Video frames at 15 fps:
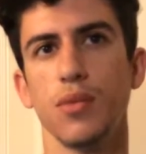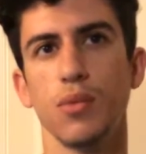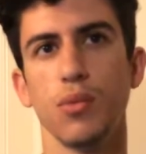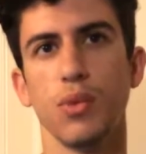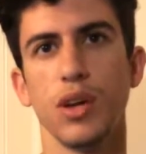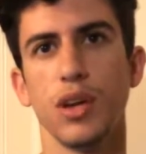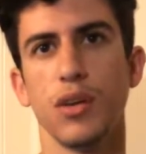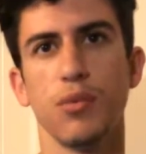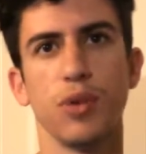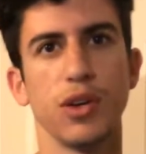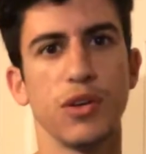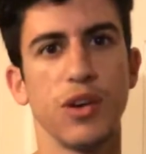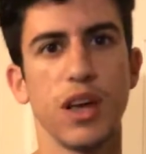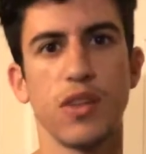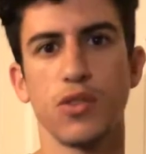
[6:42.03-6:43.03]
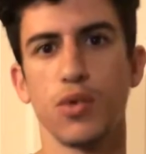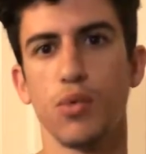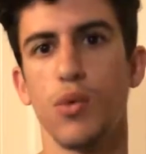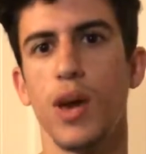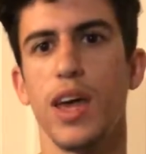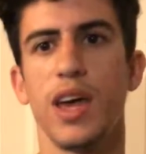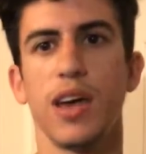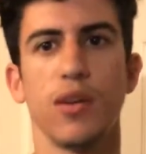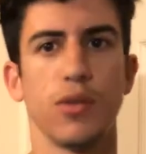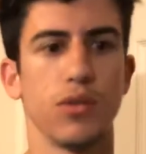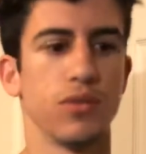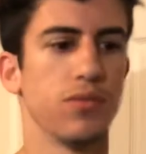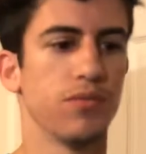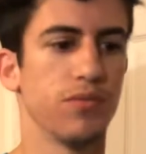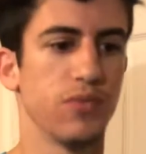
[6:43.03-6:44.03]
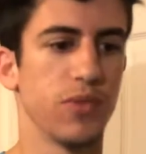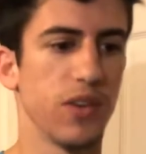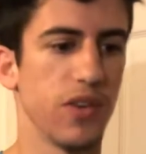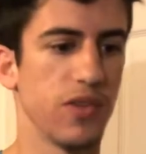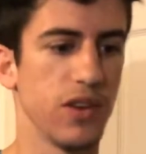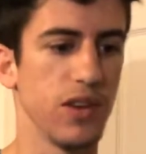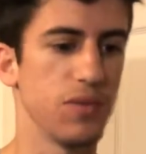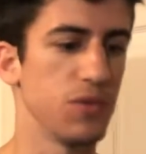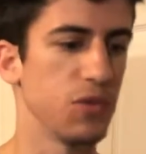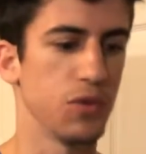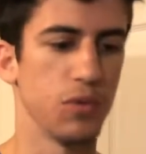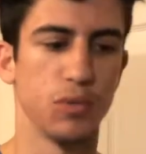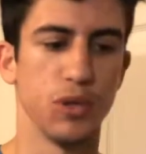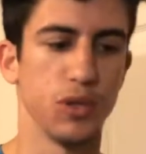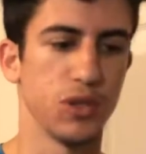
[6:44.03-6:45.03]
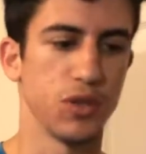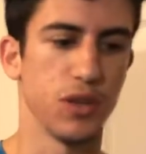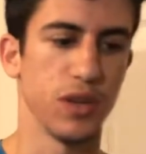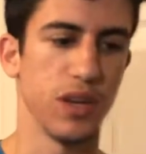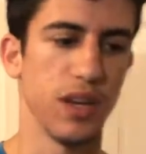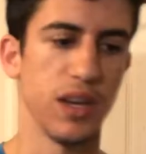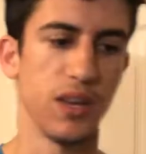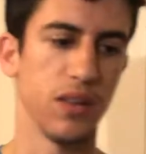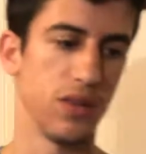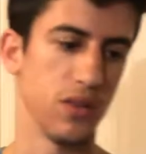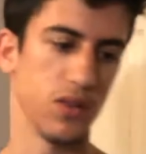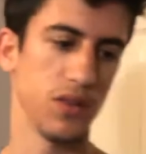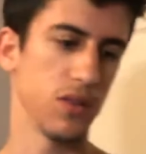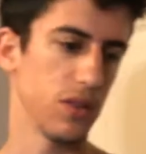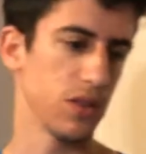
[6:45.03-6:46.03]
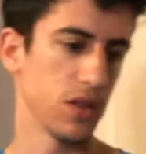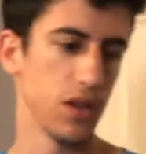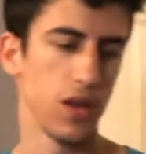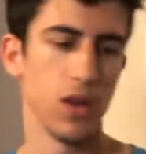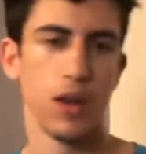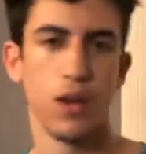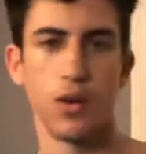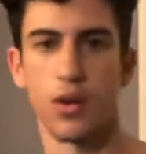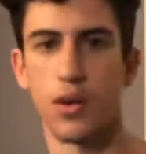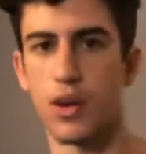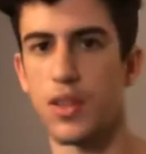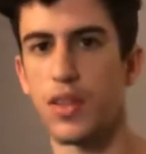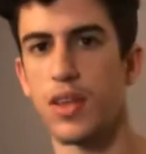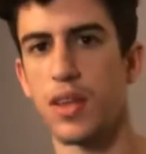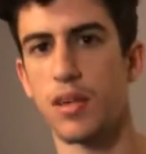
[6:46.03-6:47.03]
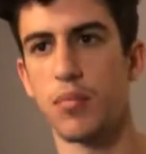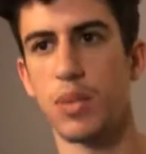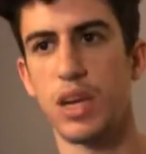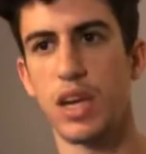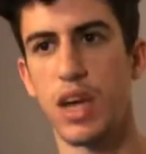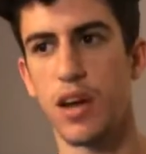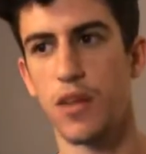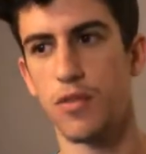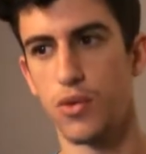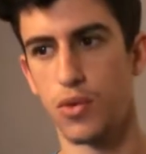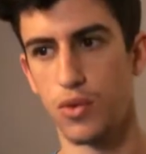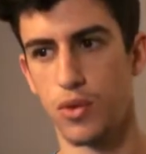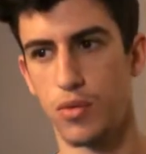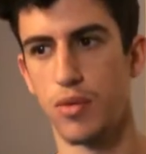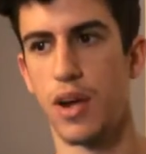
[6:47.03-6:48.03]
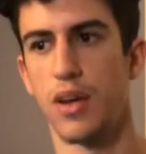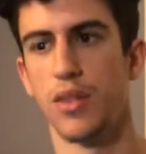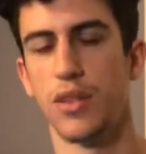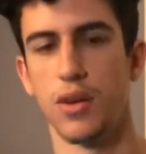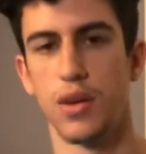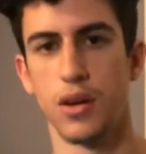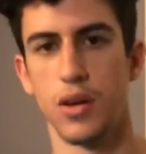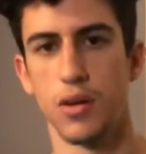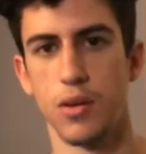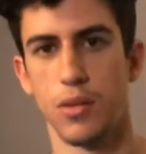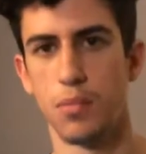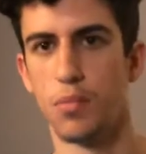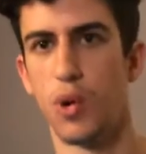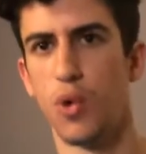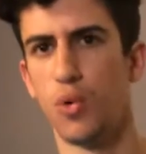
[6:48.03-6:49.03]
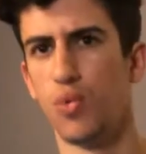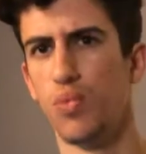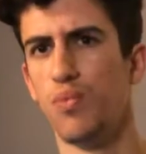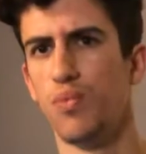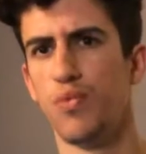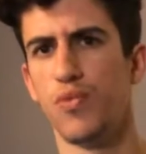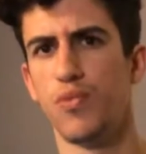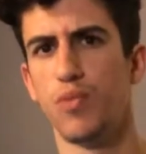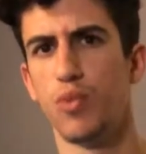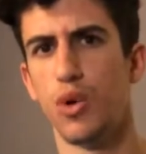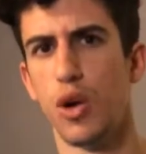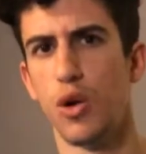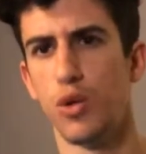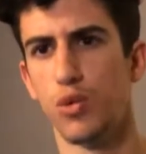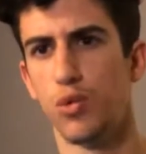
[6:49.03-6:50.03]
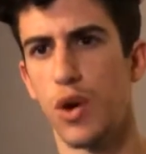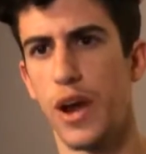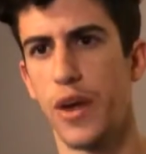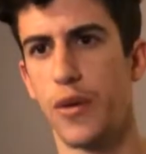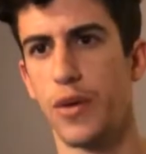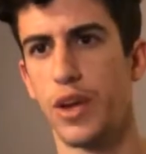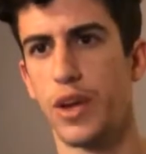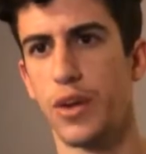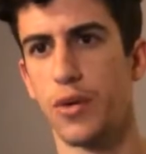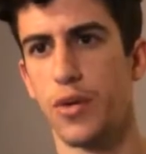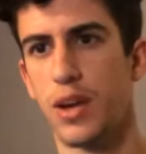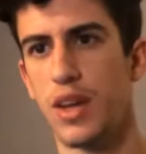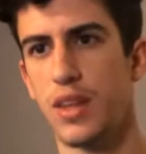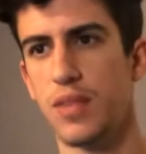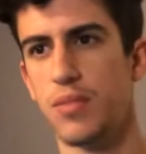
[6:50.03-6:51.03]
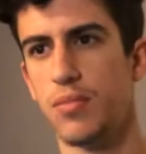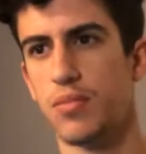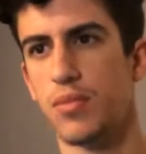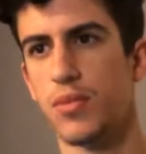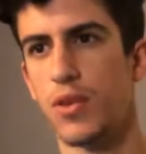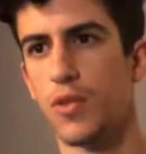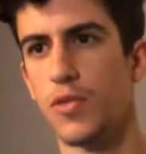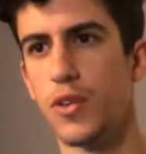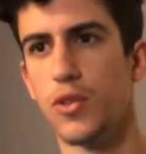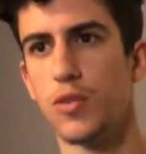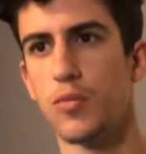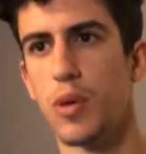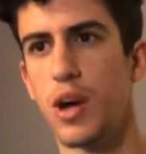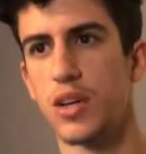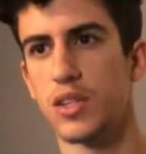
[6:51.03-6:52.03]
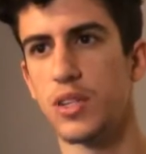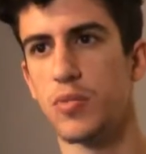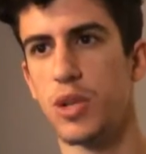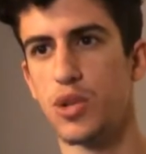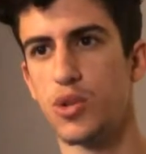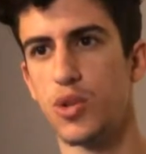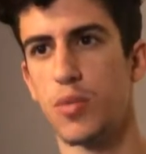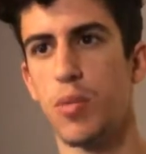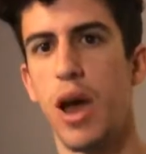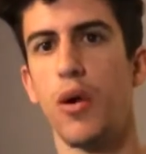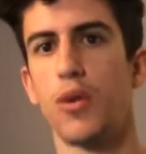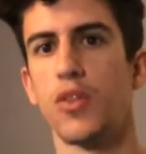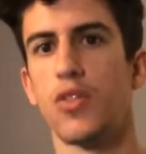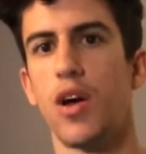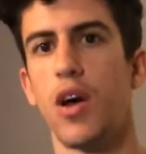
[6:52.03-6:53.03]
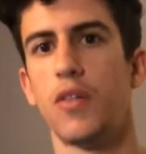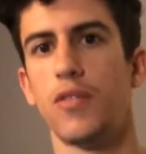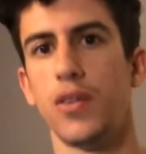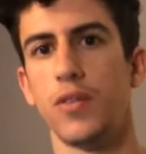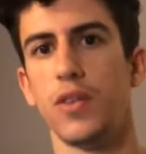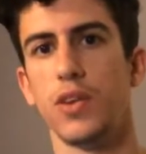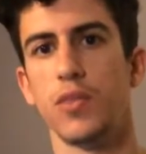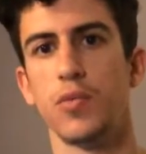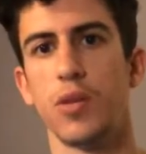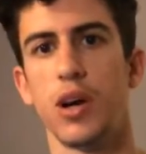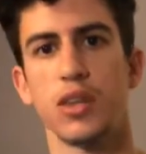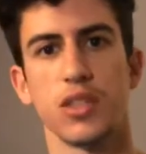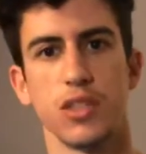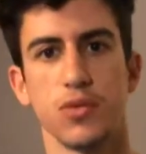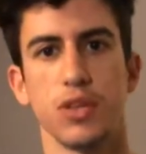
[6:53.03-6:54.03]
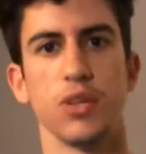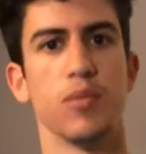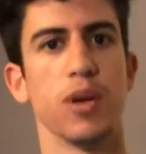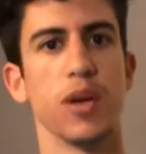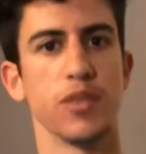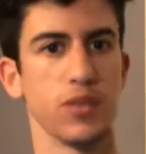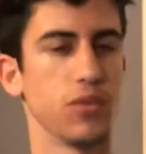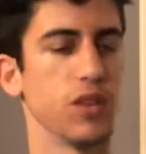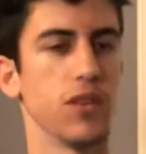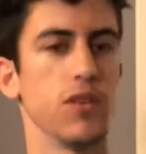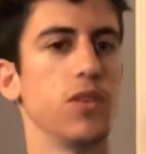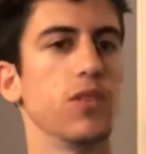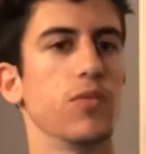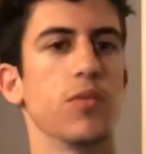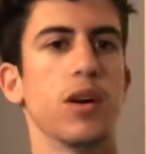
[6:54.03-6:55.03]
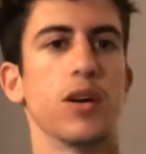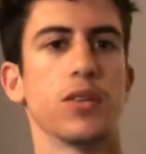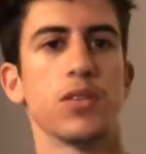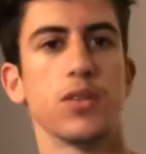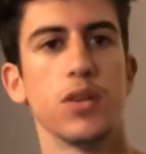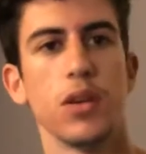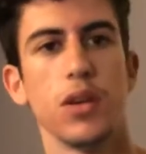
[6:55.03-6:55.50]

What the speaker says: When your hands are wet, or you have any sort of moisture on your hands or anything, be careful around the old wiring or fuse boxes. Make sure the power's off on fuse boxes when you're messing with the fuse box.